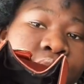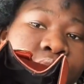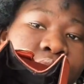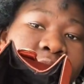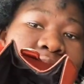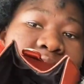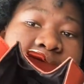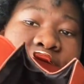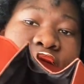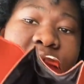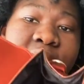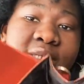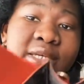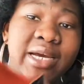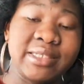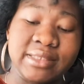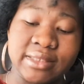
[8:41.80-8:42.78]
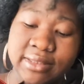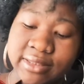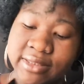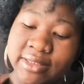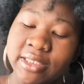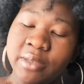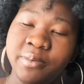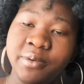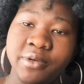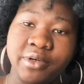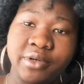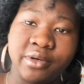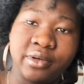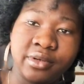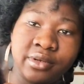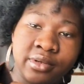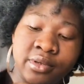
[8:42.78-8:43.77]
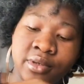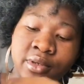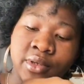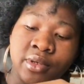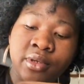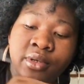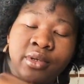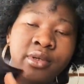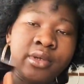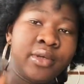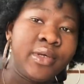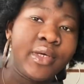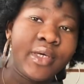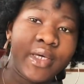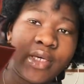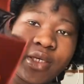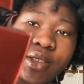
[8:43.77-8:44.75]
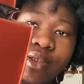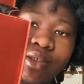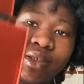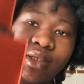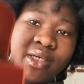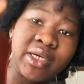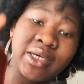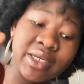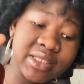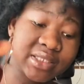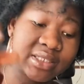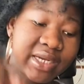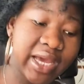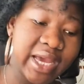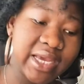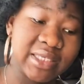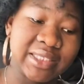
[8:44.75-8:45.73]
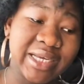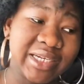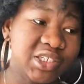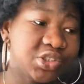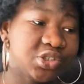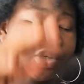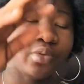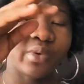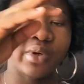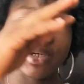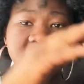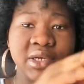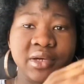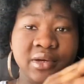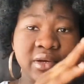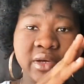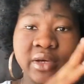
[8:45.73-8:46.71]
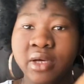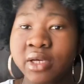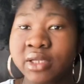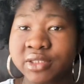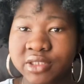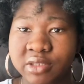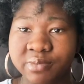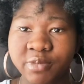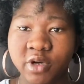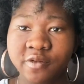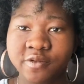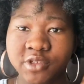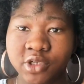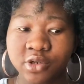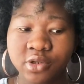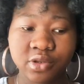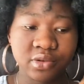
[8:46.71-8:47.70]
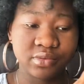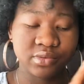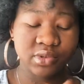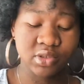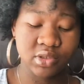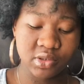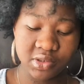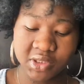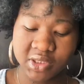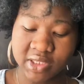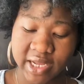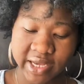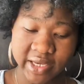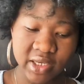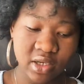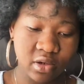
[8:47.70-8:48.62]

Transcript: It has a zipper. And it is nice. I didn't show you what the zipper of the other ones looks like.